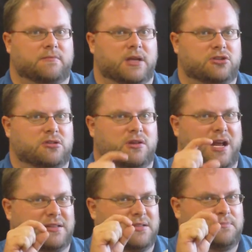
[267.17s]
Make sure
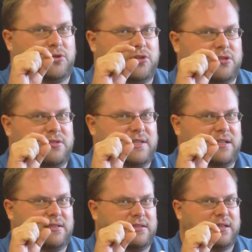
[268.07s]
not to push your
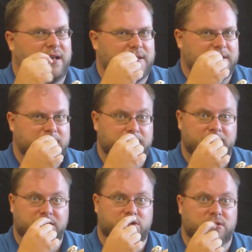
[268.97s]
teeth together.
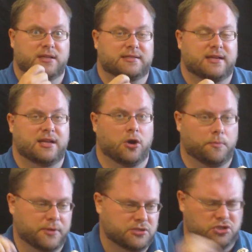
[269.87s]
Make sure they stay
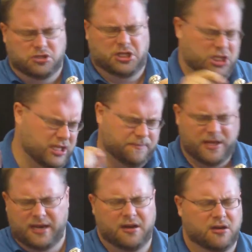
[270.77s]
open so you can keep
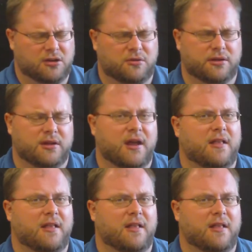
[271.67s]
that air going.